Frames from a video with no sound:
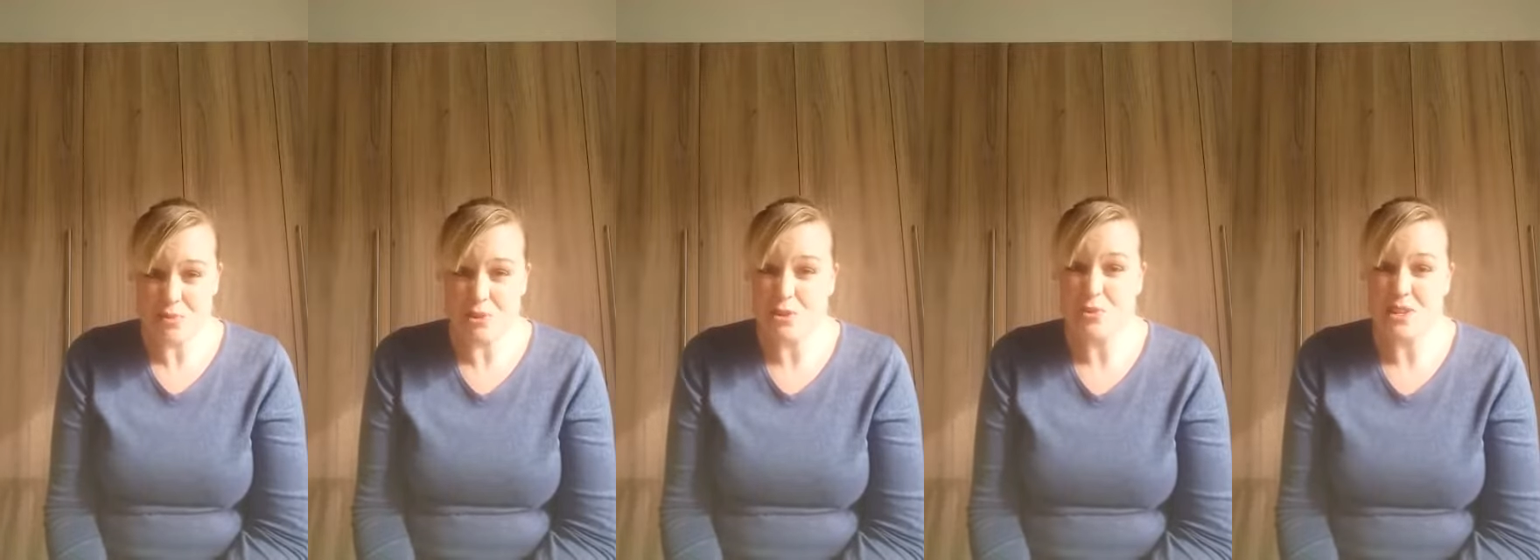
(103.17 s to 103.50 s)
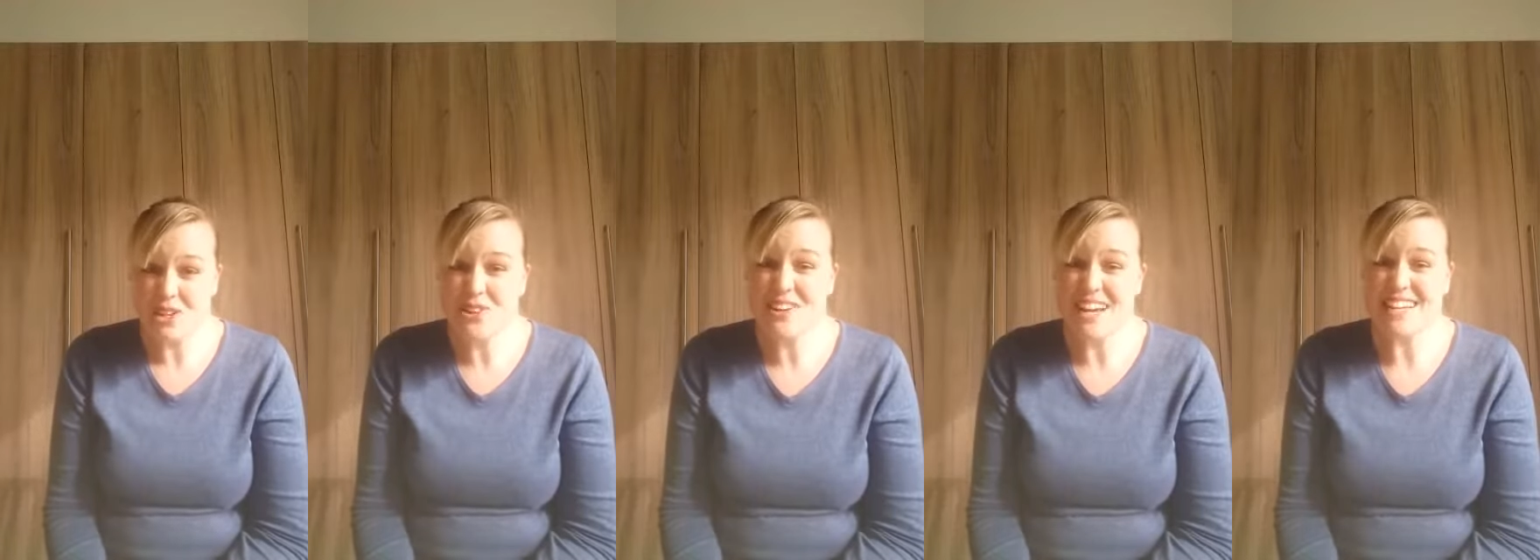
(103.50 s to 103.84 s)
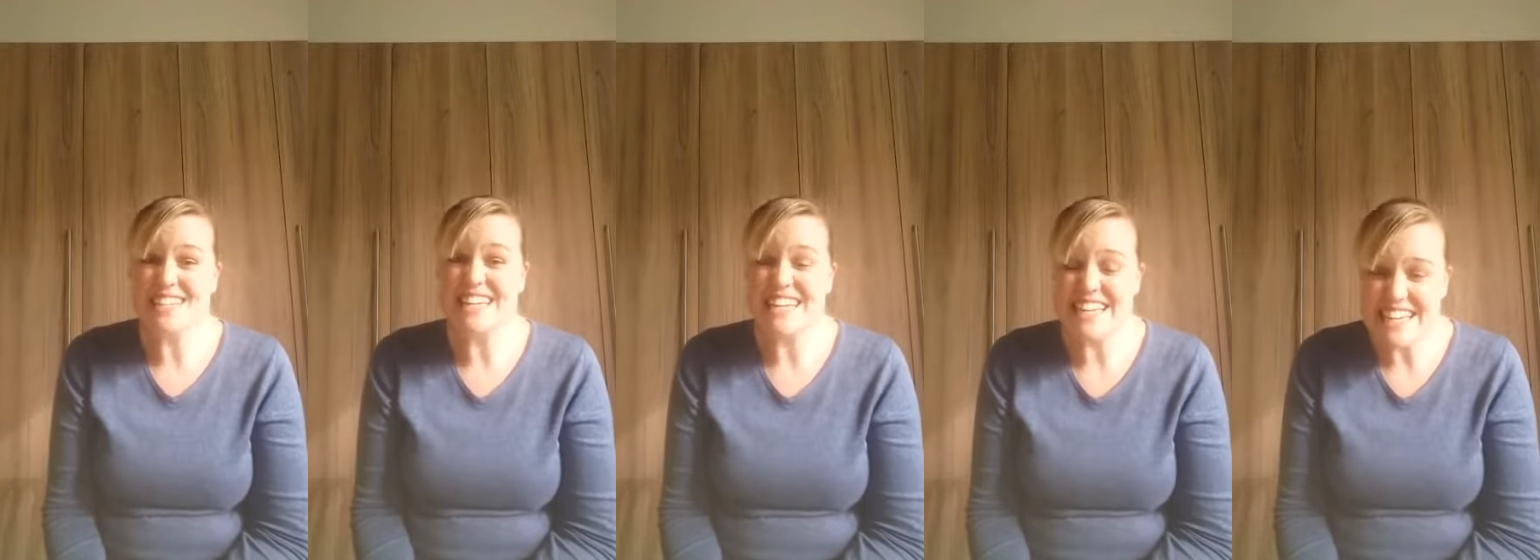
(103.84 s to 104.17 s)
which we don't
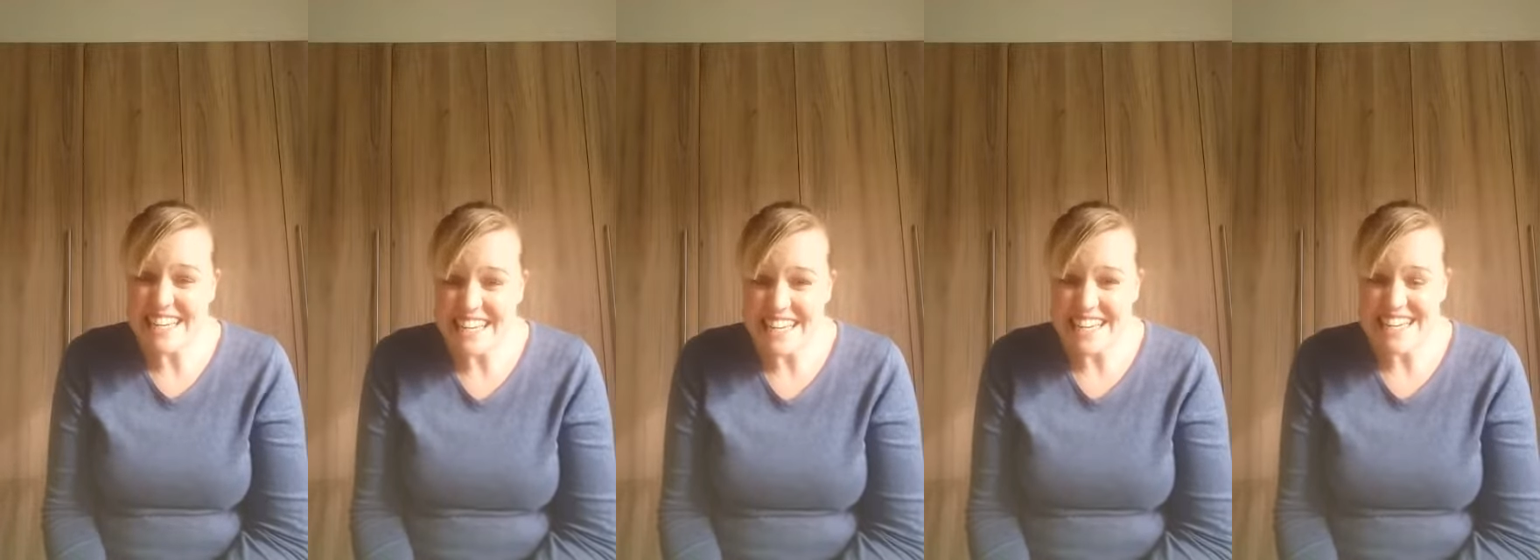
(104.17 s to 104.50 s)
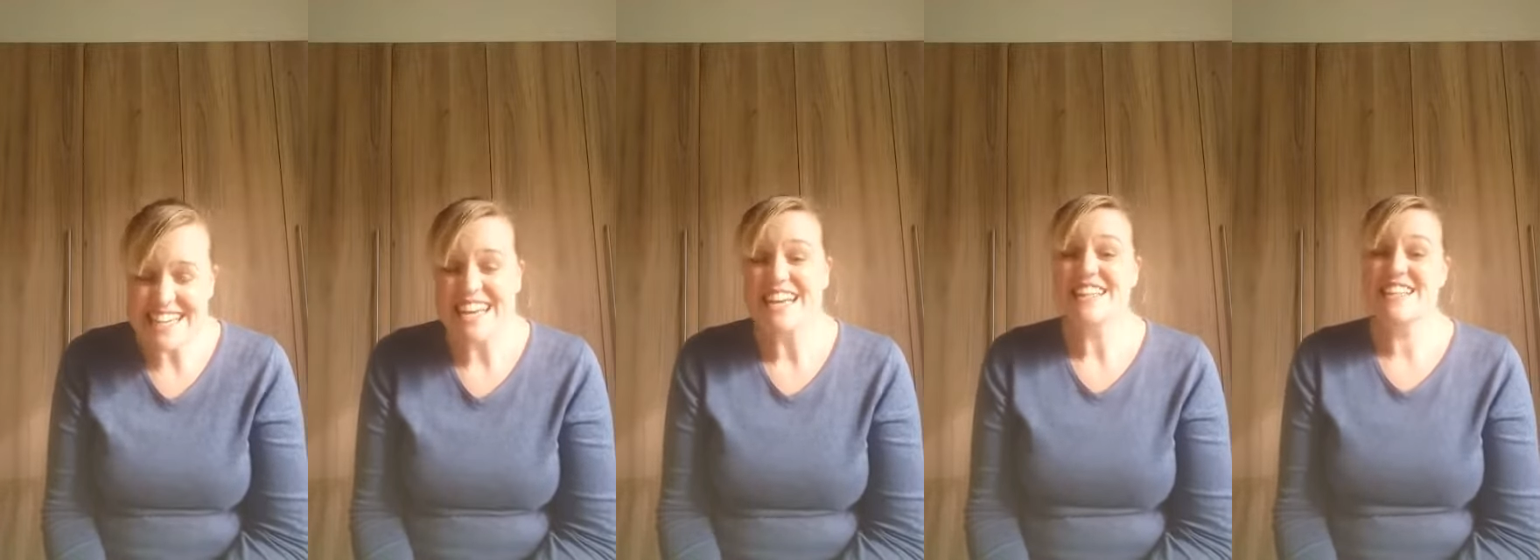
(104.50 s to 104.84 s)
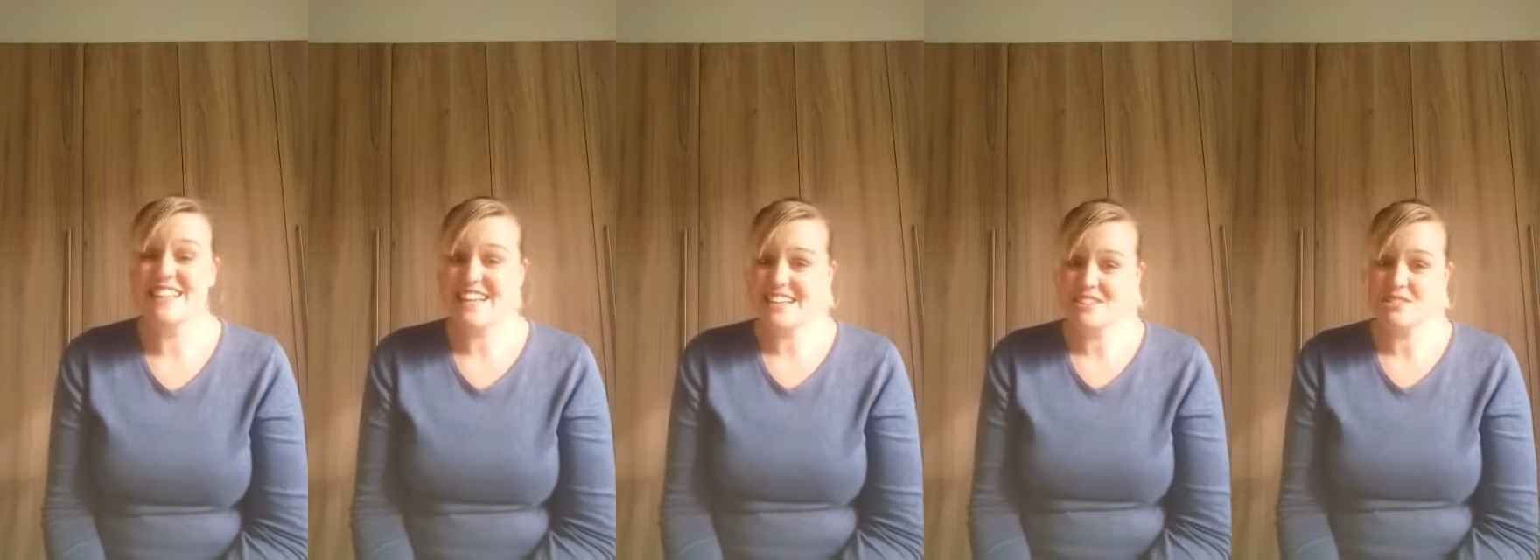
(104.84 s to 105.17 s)
actually need,
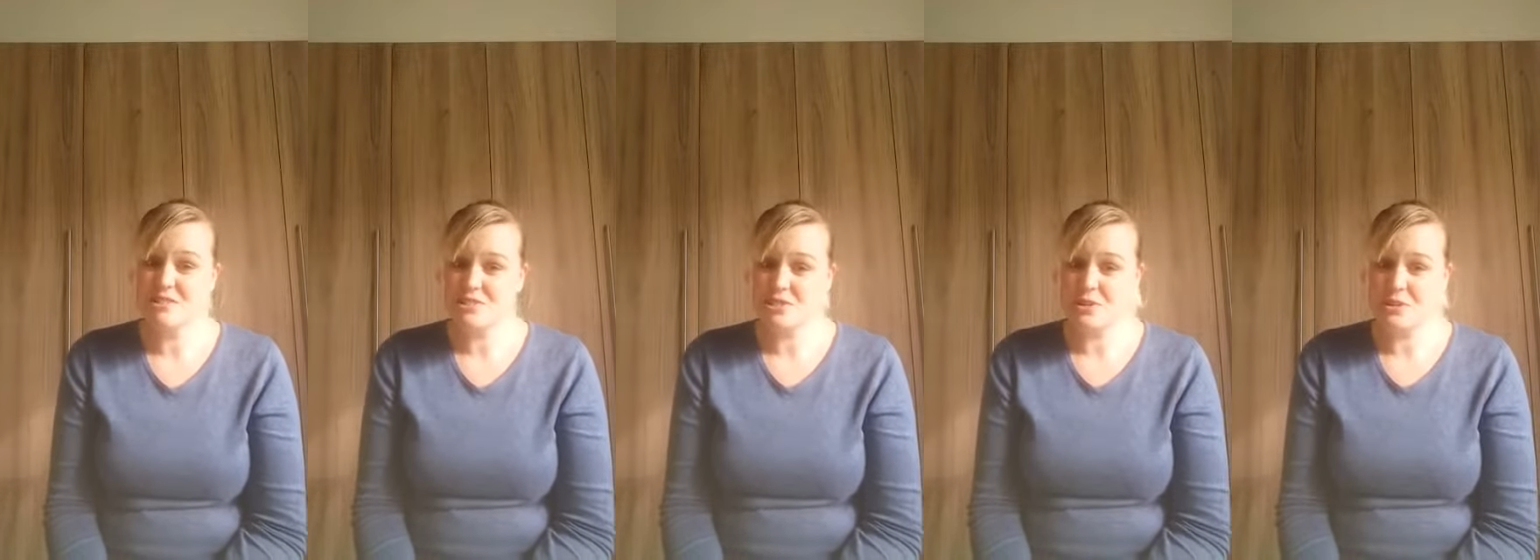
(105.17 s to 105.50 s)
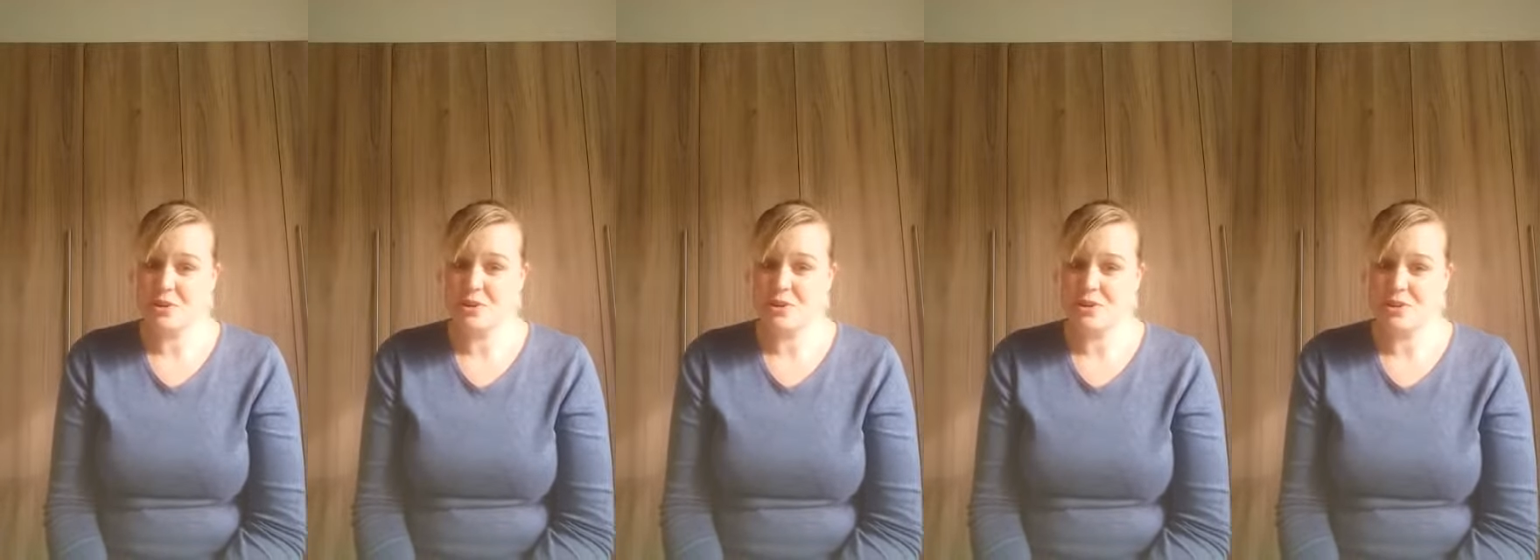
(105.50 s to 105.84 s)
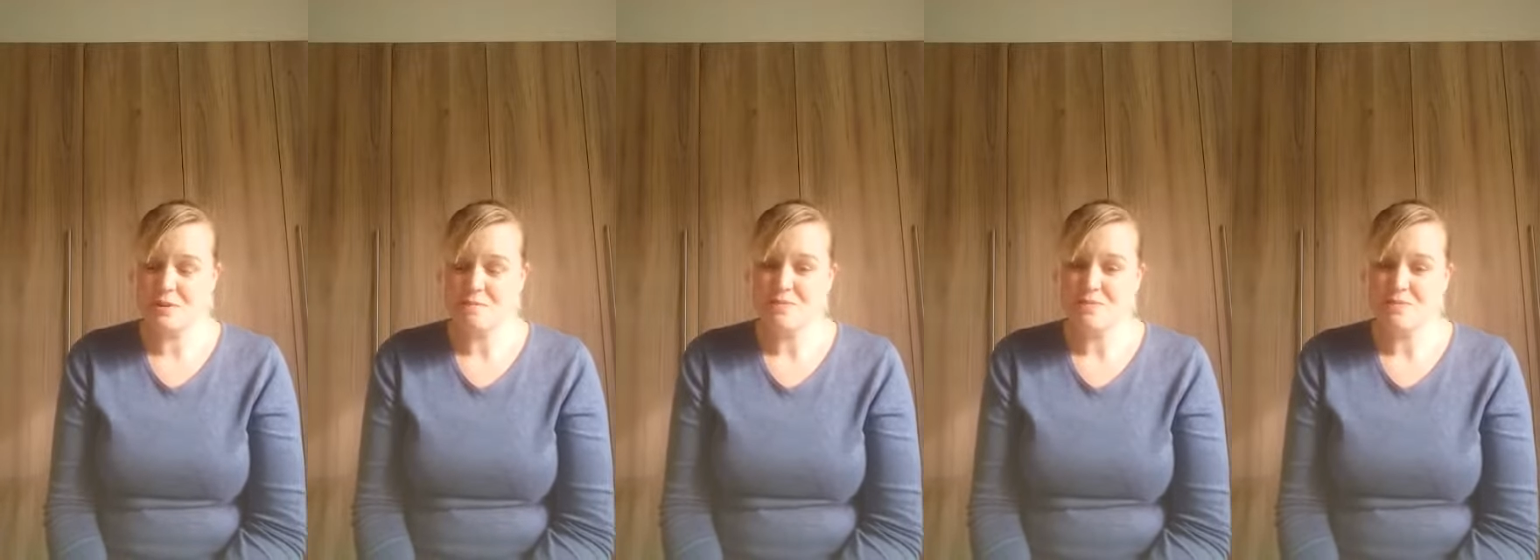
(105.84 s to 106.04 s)
then that's not so good.